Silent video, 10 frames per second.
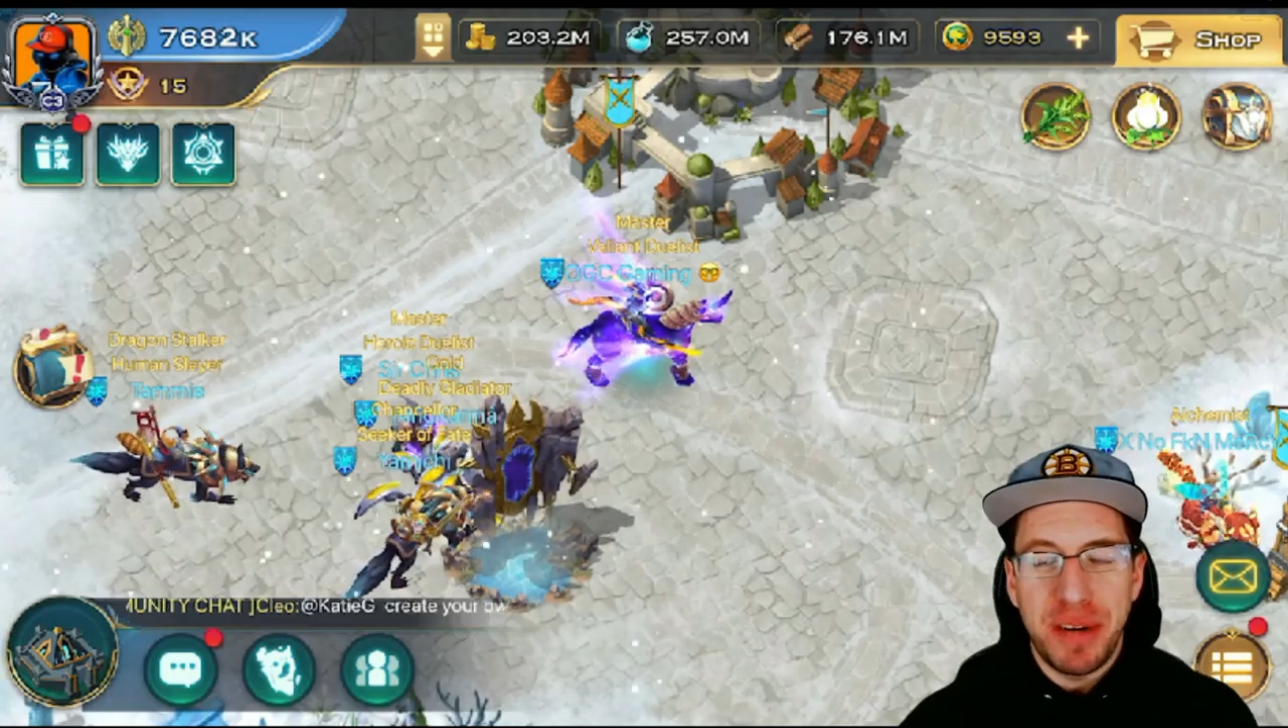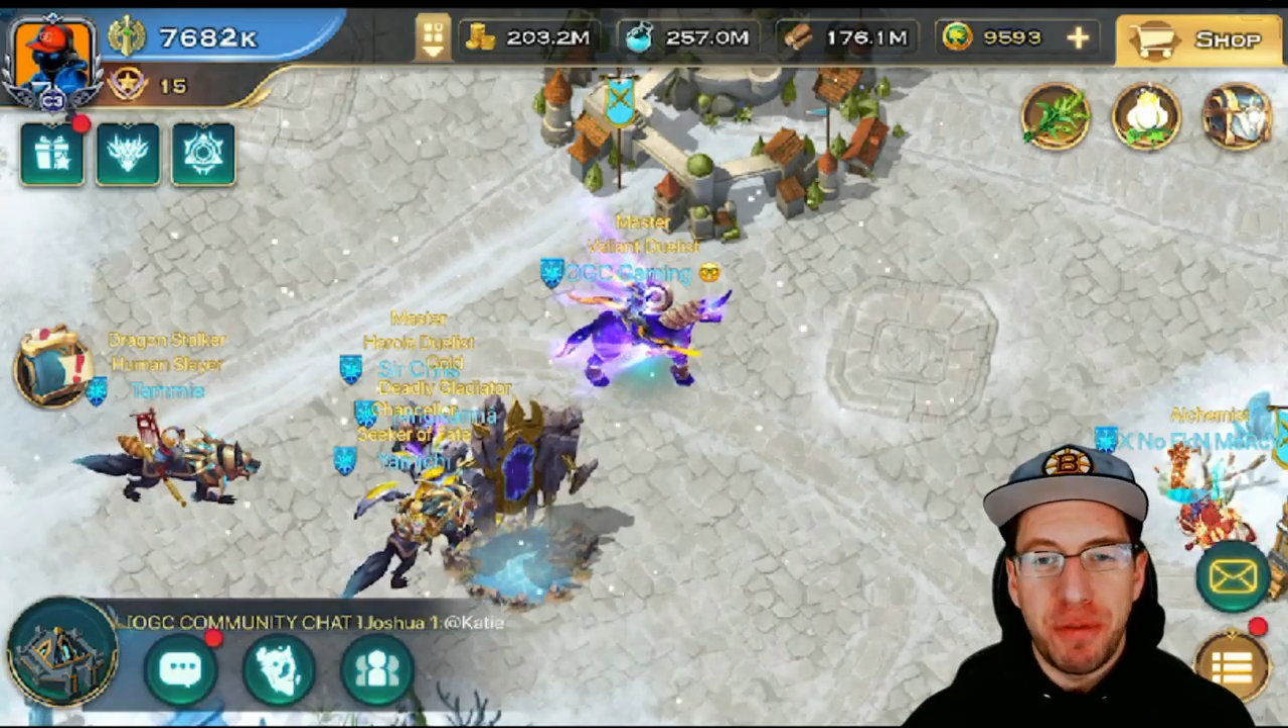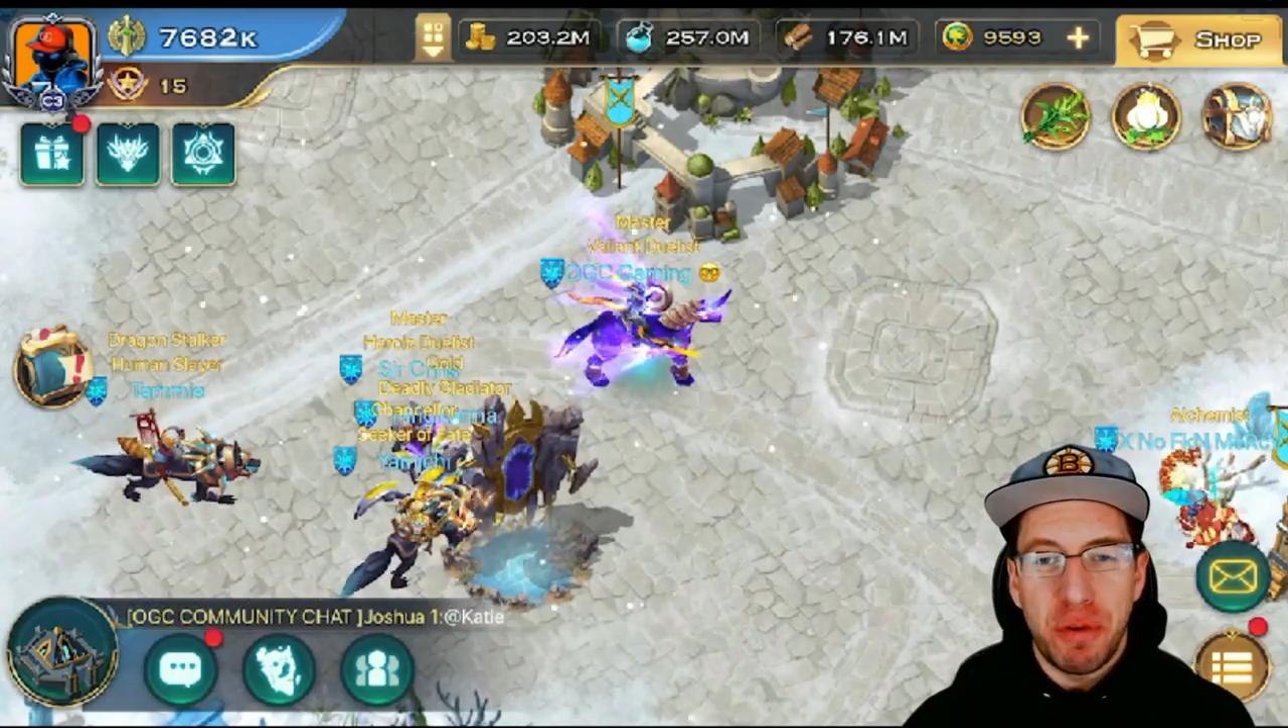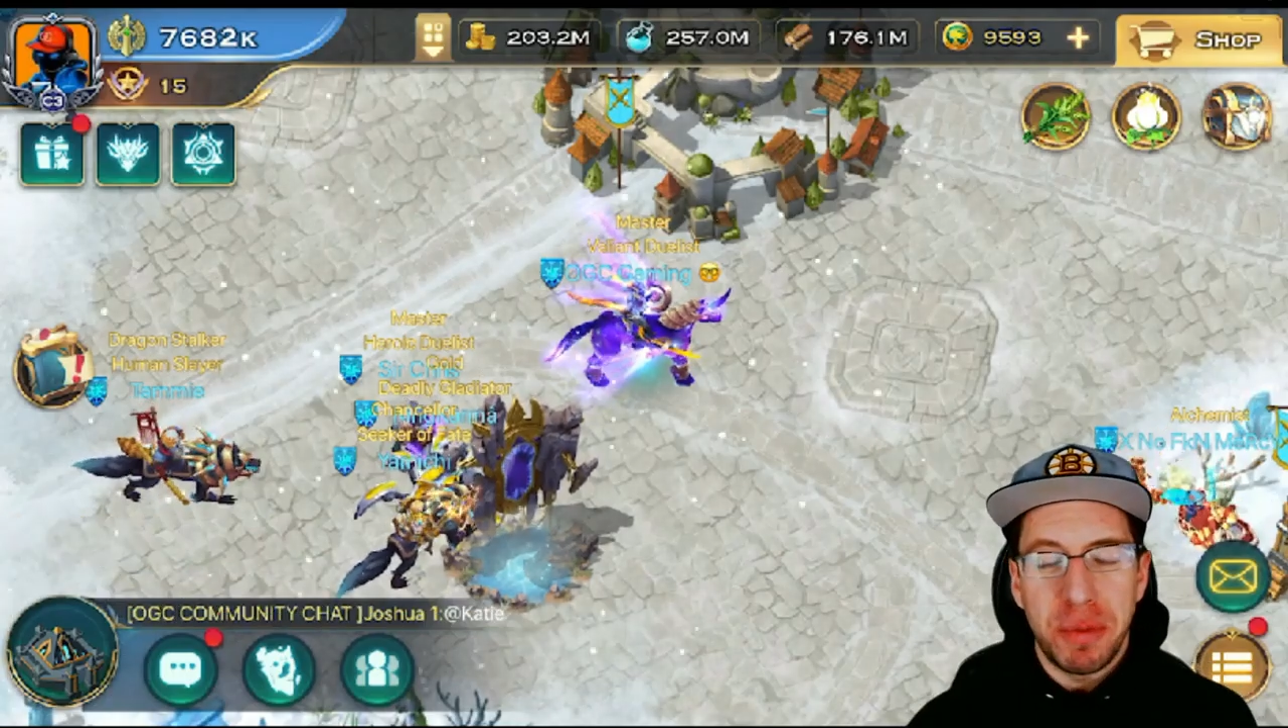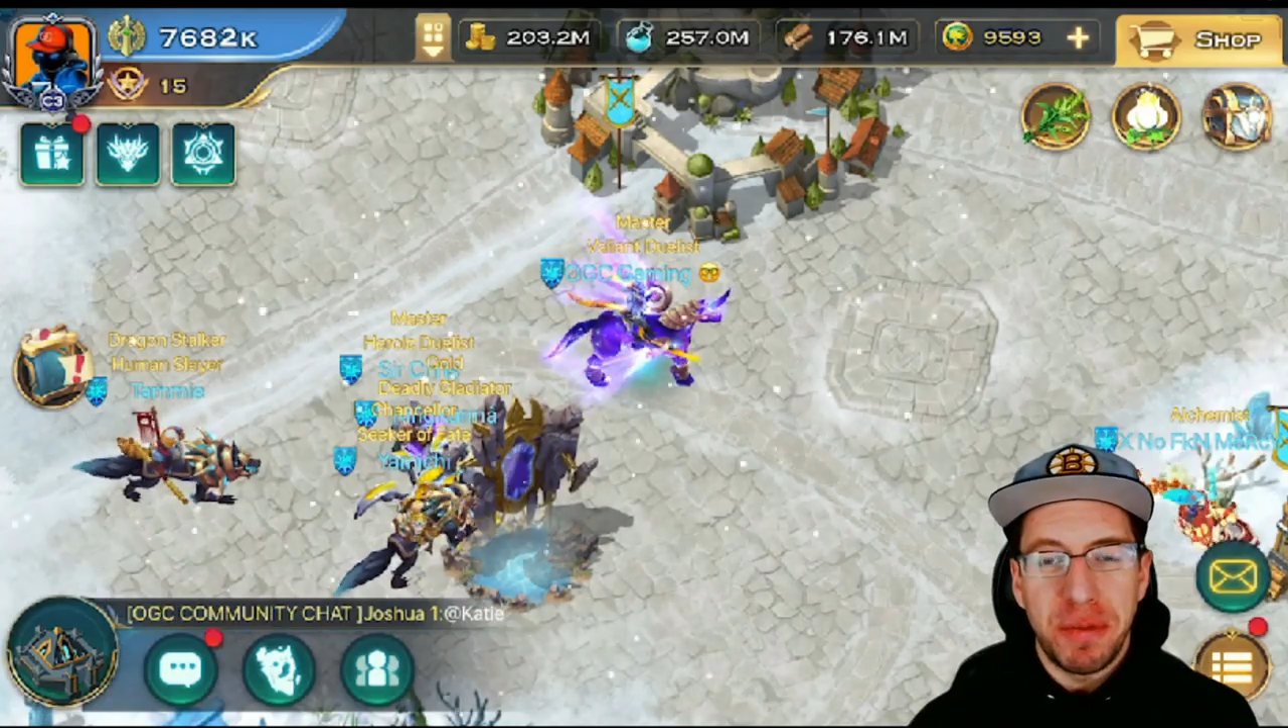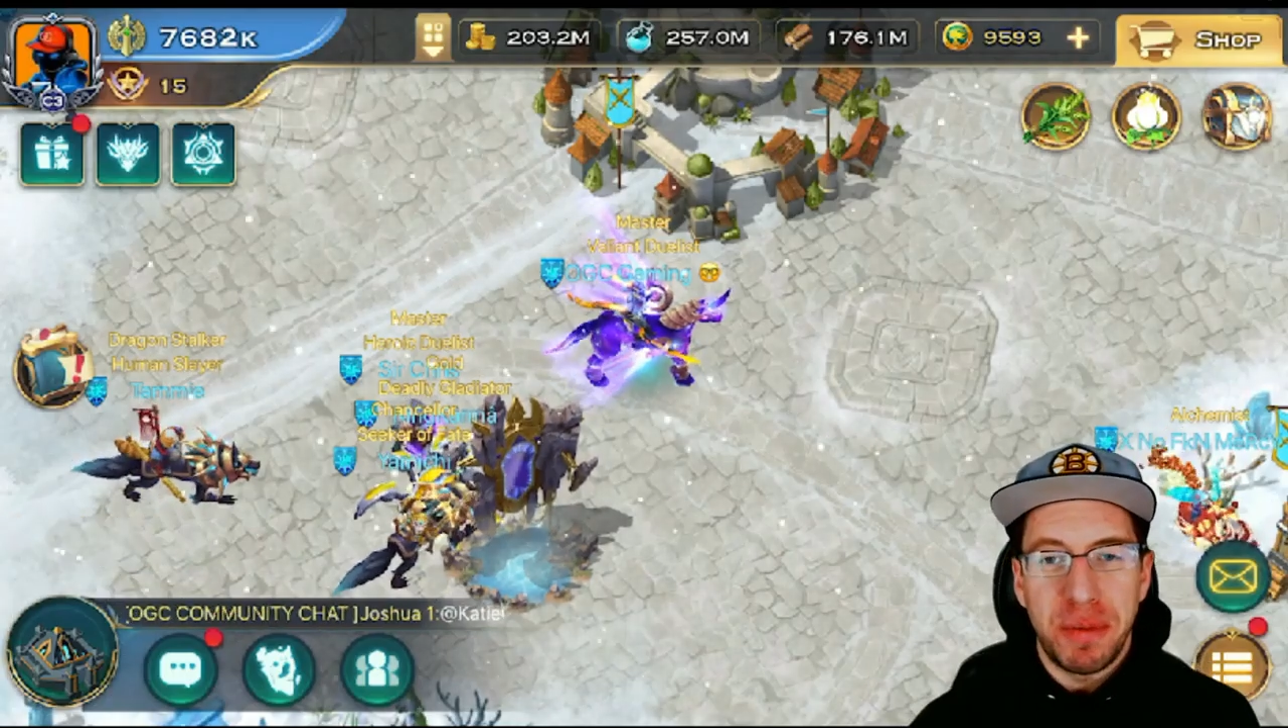form of